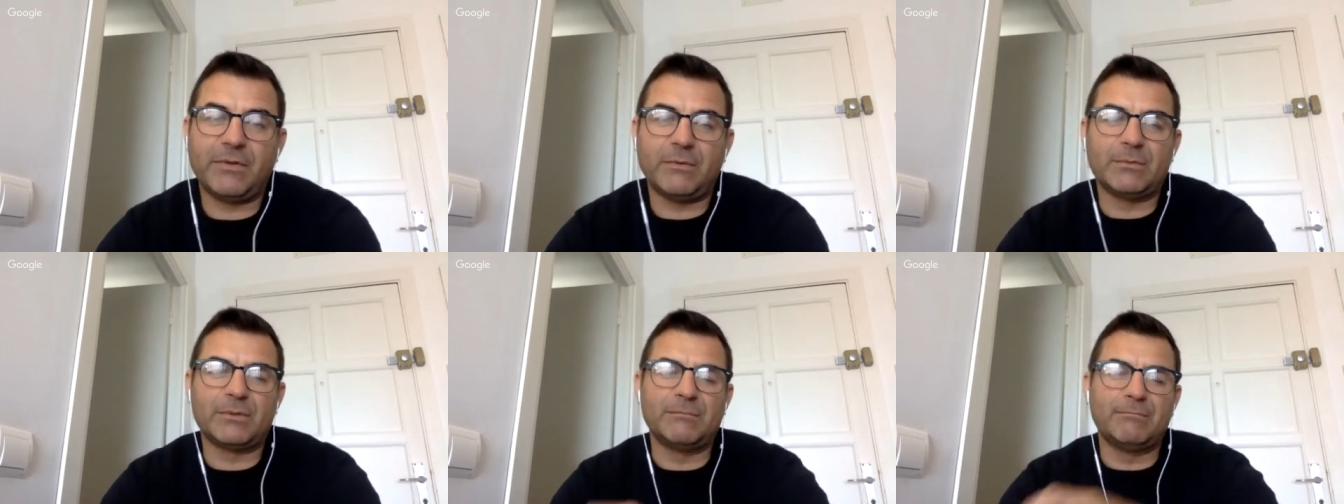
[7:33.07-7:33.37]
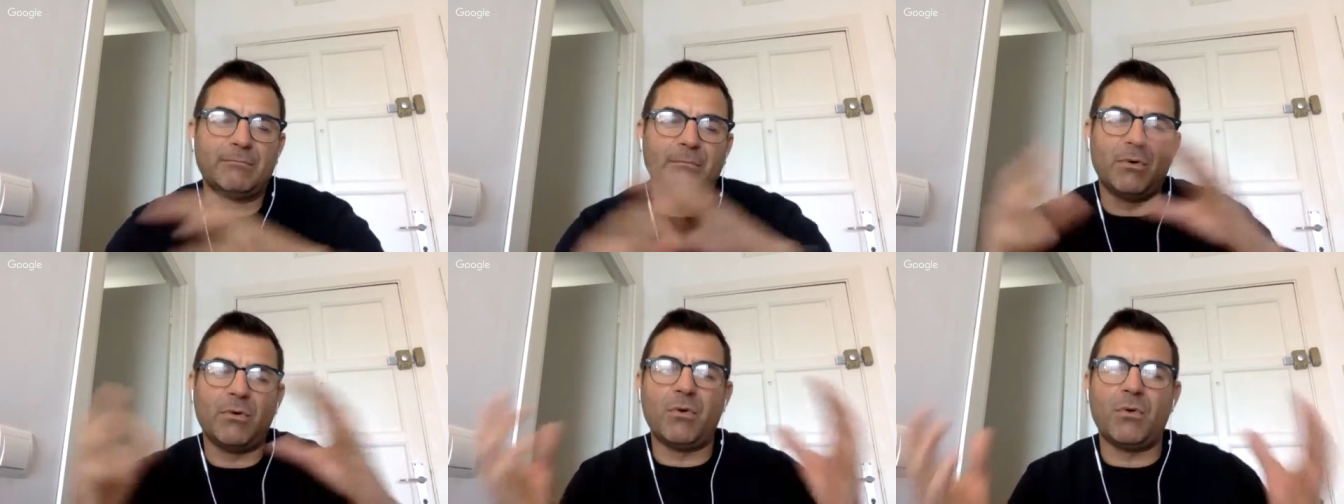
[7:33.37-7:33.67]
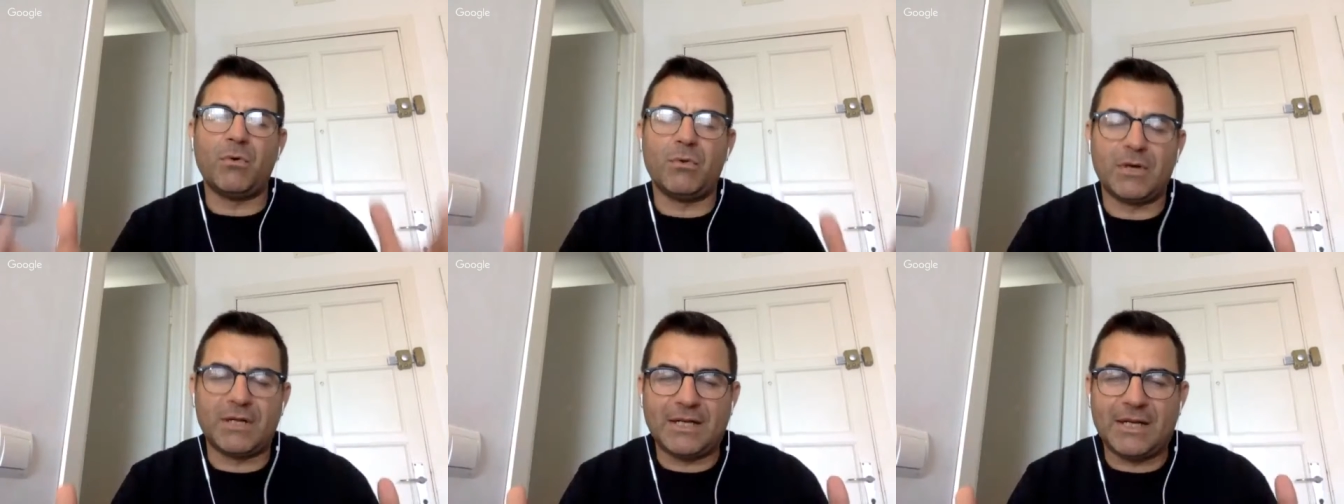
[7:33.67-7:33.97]
It was
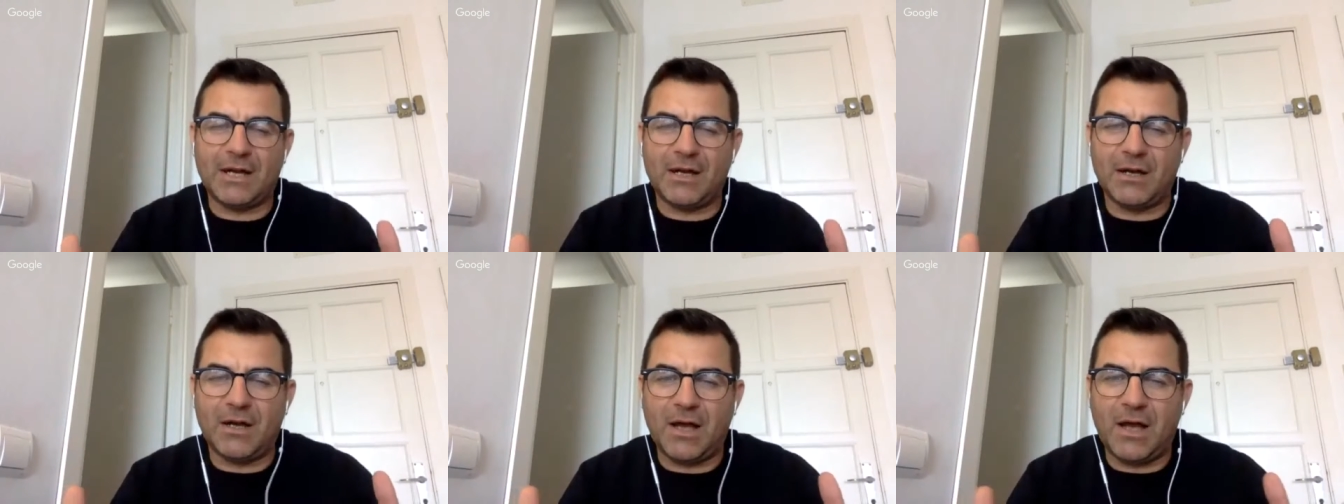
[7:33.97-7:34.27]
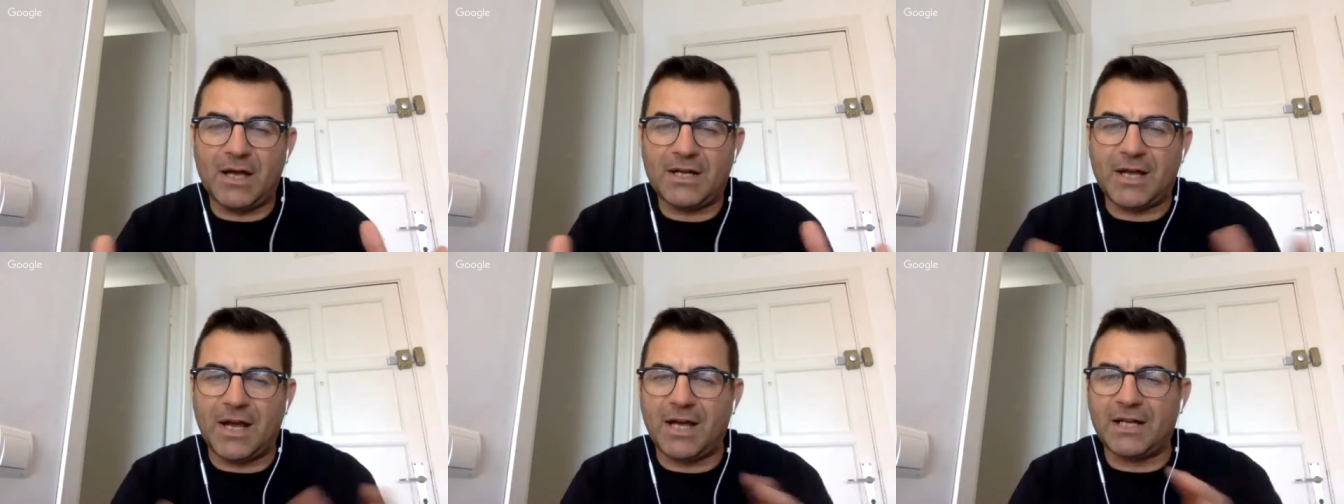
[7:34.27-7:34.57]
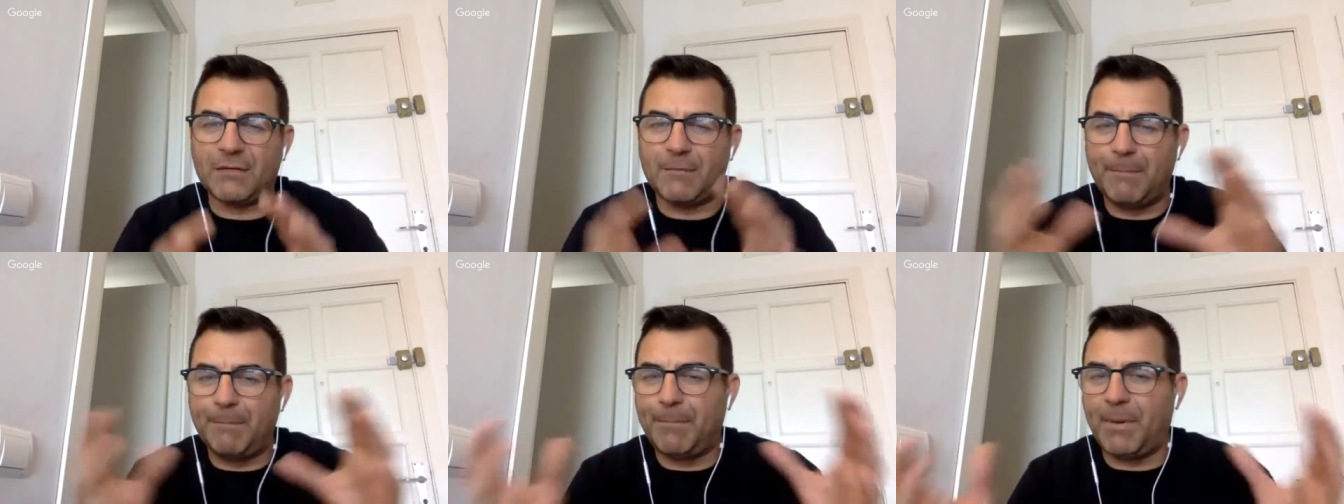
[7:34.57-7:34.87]
more a
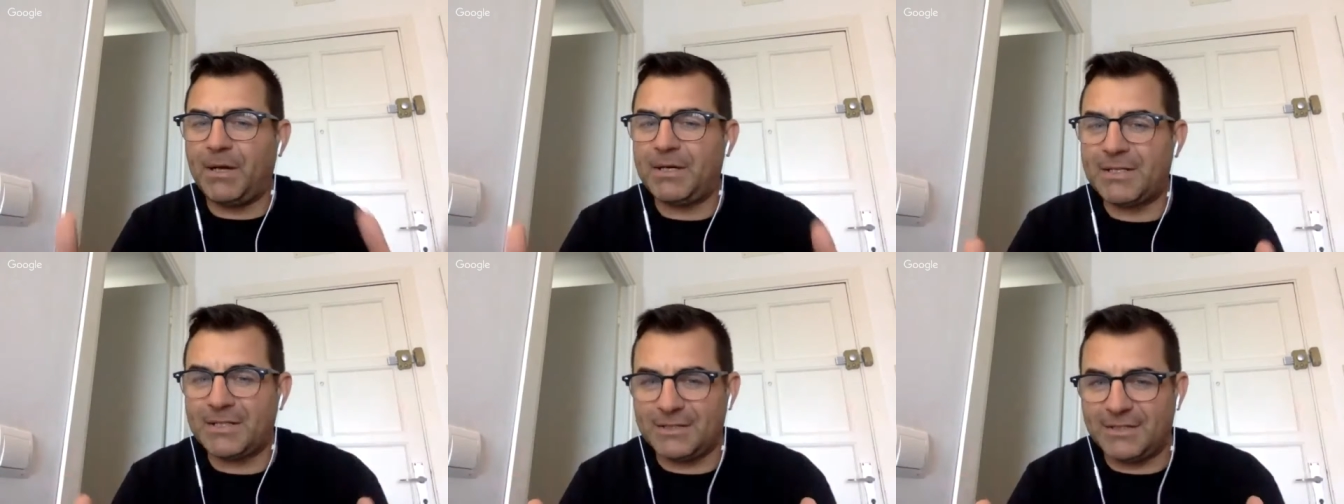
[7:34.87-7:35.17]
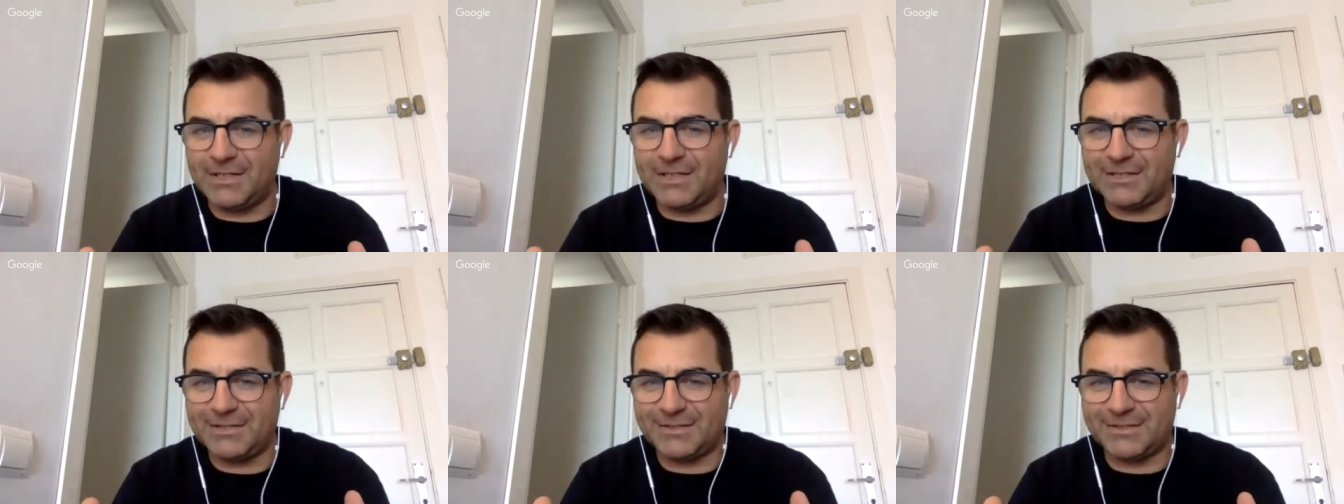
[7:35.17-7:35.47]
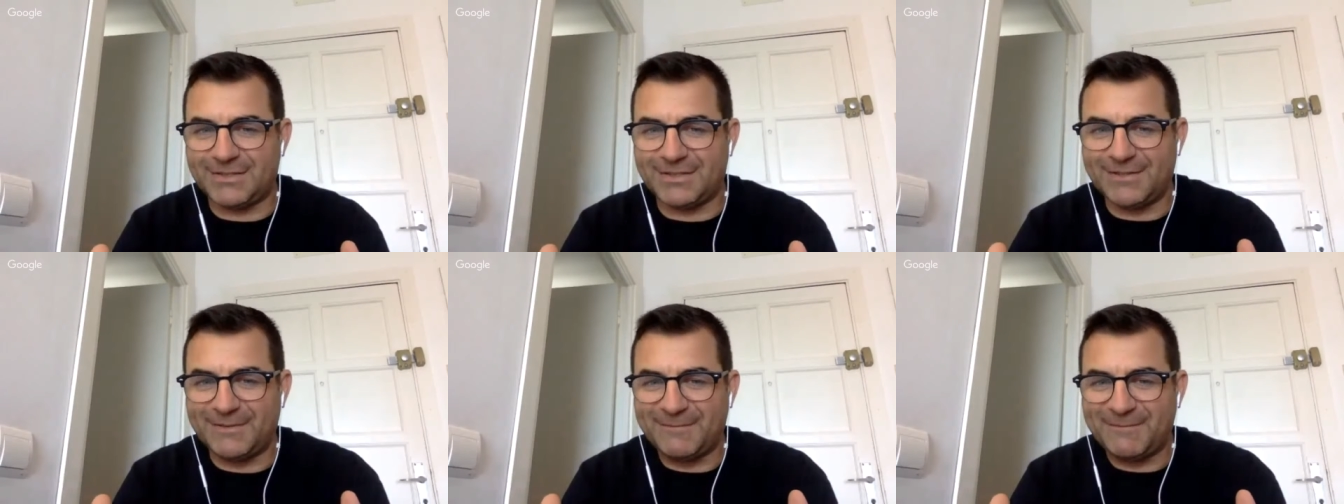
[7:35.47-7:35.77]
kind of bucket
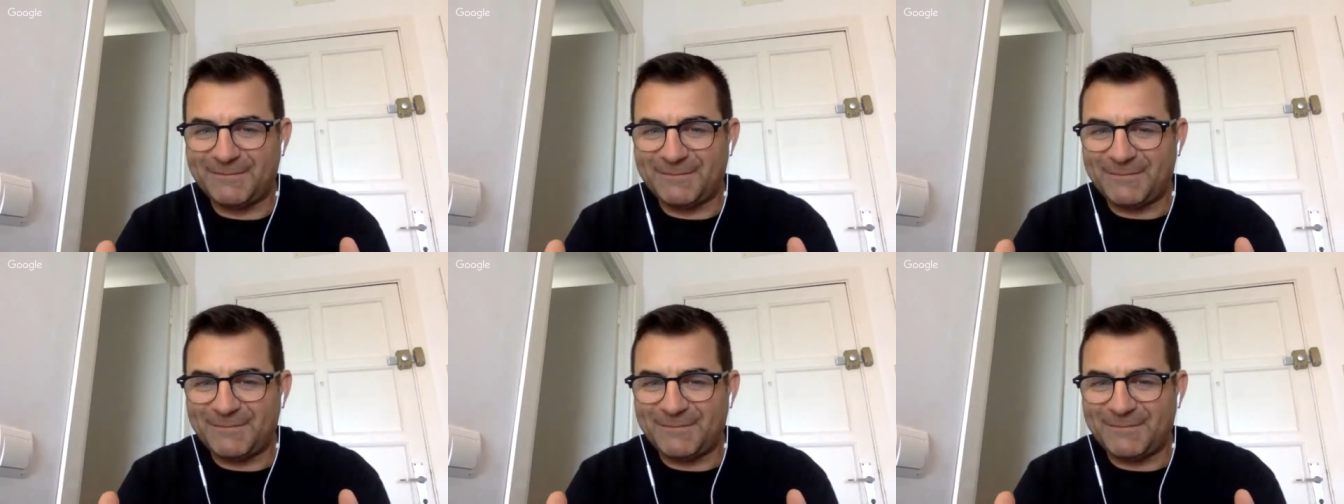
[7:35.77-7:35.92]
list